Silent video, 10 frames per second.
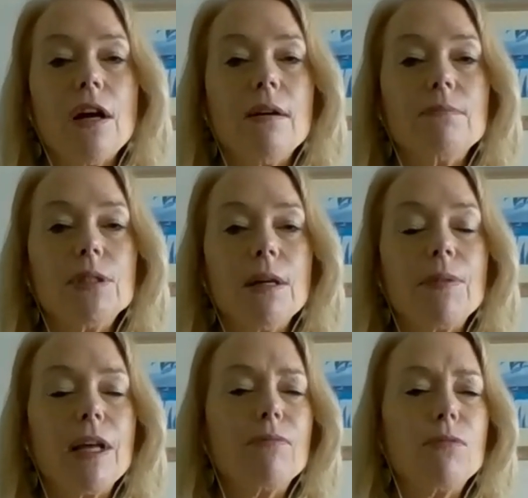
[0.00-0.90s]
Um,
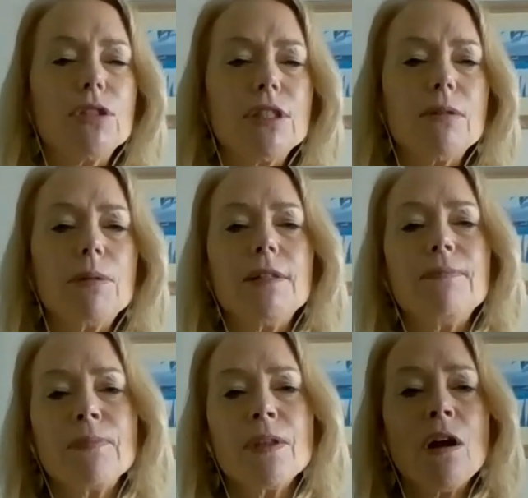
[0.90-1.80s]
some that will still be
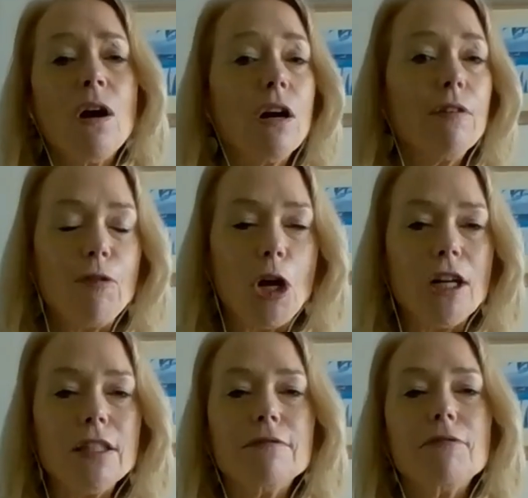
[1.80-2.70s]
hard
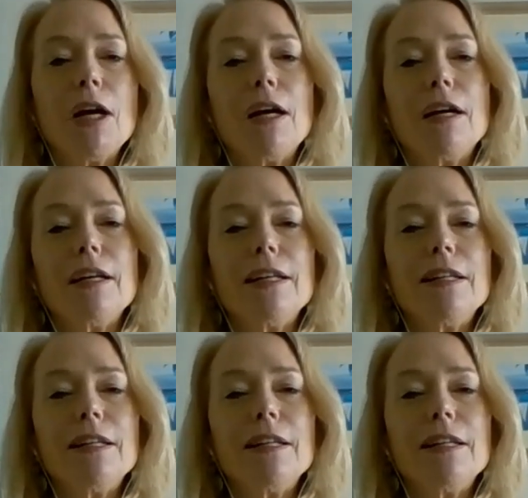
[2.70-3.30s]
fought uh, mm-hmm.